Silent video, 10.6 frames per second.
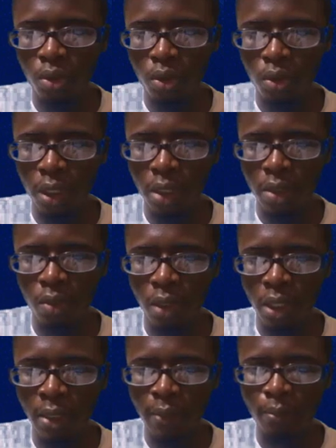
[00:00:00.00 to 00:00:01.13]
2x
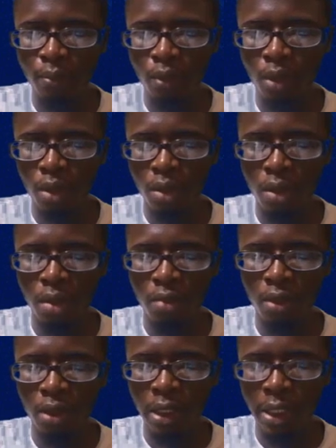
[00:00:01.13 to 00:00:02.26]
squared is going to give
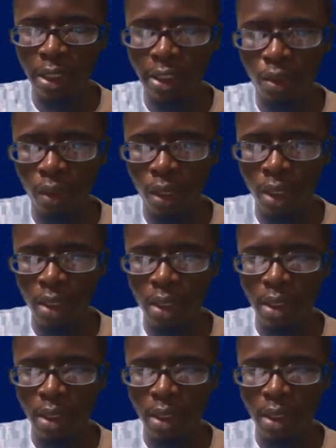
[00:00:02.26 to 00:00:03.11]
us 10x squared.